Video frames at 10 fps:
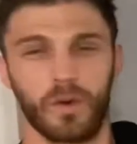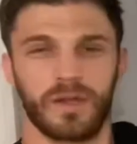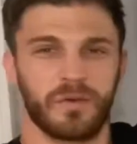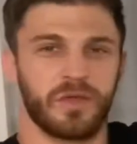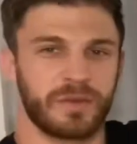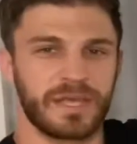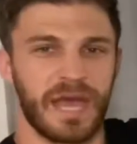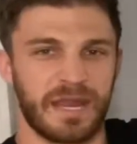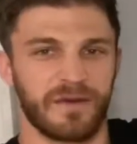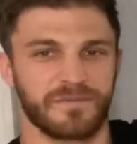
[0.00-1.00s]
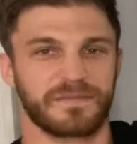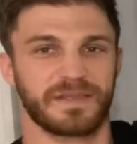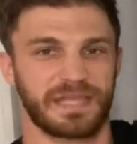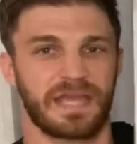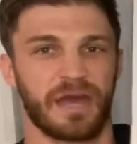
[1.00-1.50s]
you can kind of
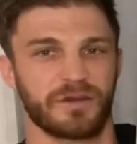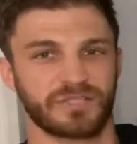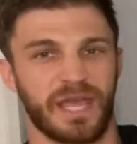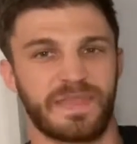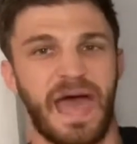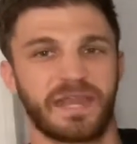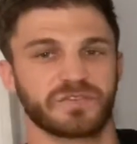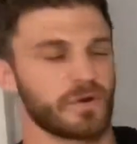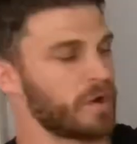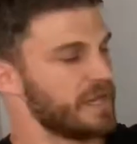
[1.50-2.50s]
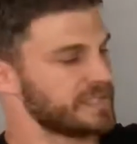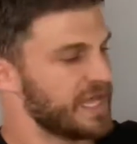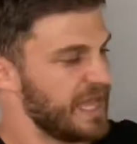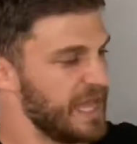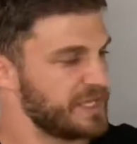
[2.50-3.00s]
understand that as far as
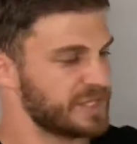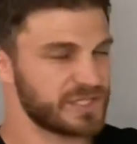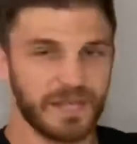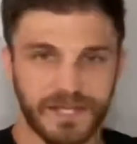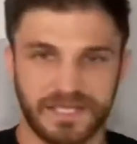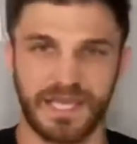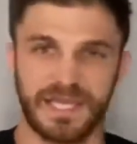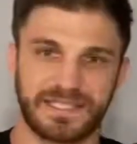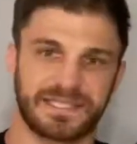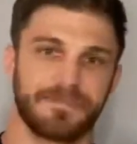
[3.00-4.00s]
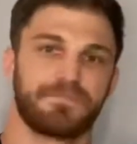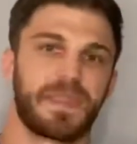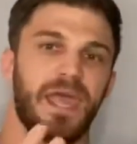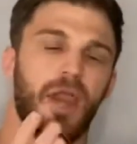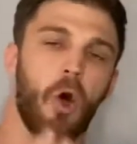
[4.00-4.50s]

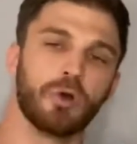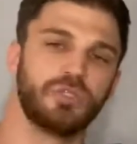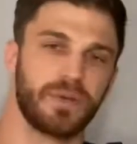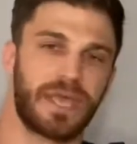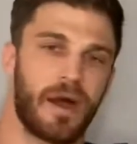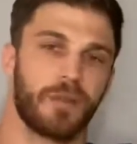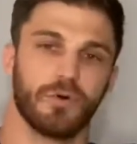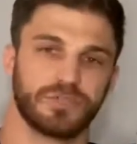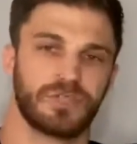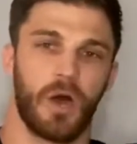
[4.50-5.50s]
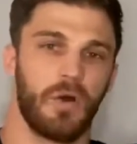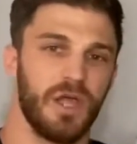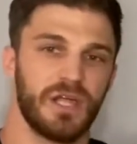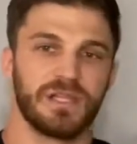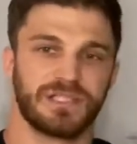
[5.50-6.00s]
it holds you accountable. So
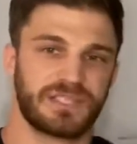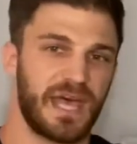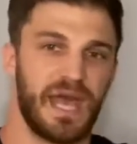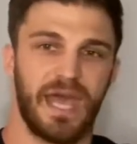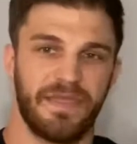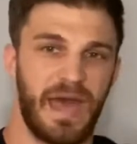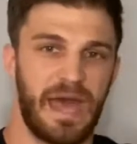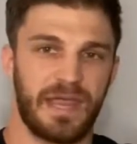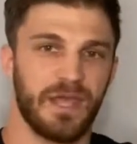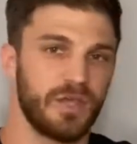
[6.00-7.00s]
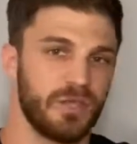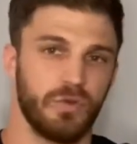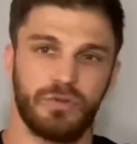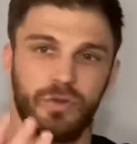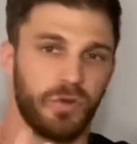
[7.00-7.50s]
let's say that
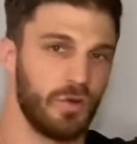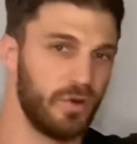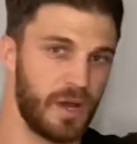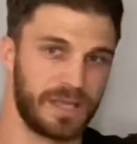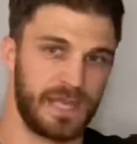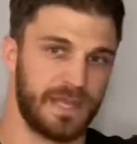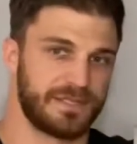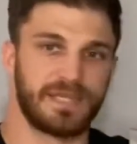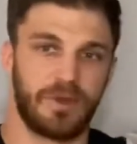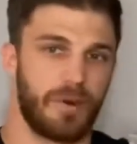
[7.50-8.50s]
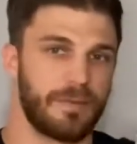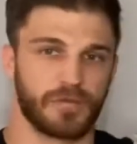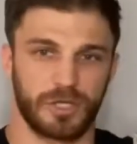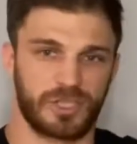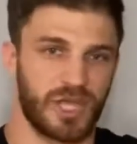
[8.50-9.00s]
you do, again, 10 reps
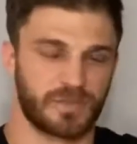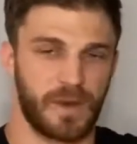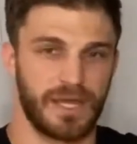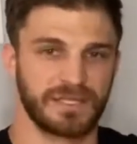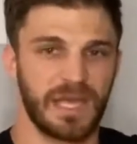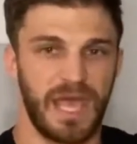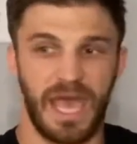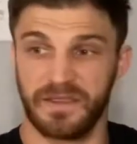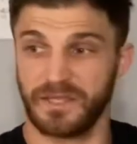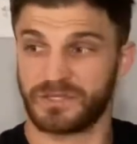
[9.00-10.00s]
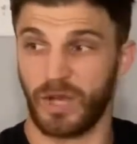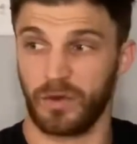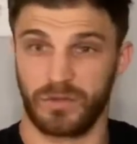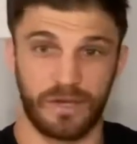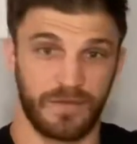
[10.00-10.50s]
on chest press, and then so
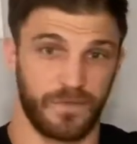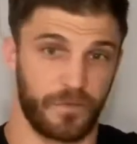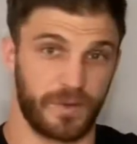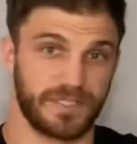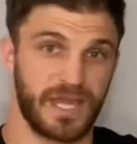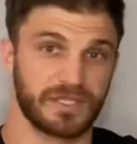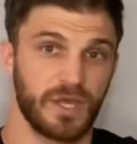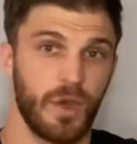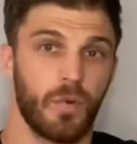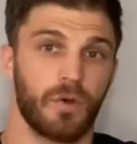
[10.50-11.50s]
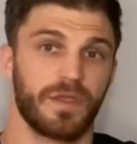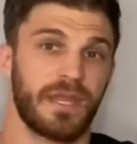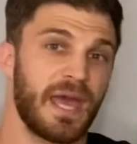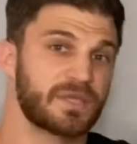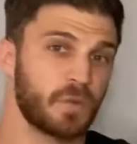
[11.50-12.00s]
you did it for 3 sets. Well, the
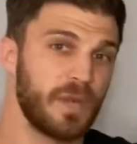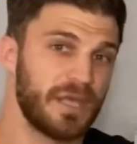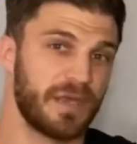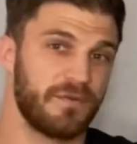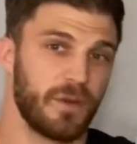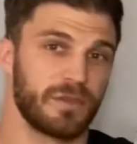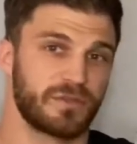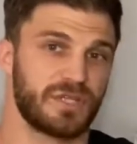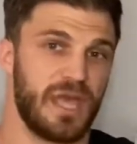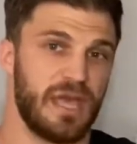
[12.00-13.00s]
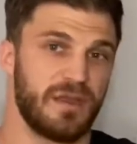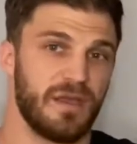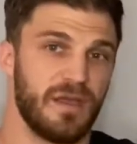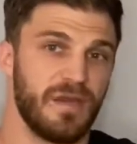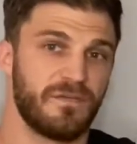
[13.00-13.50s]
next week, if you understand
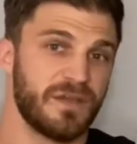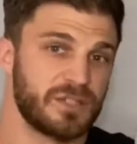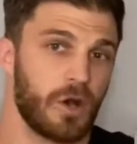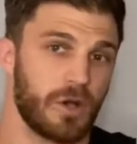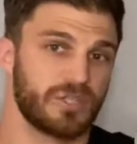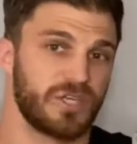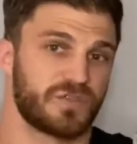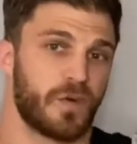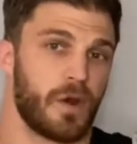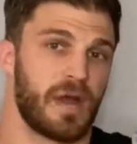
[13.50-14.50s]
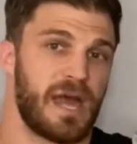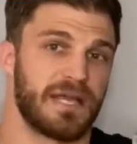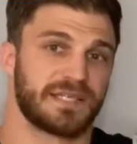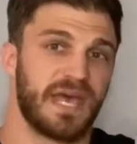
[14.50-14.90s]
physiology as far as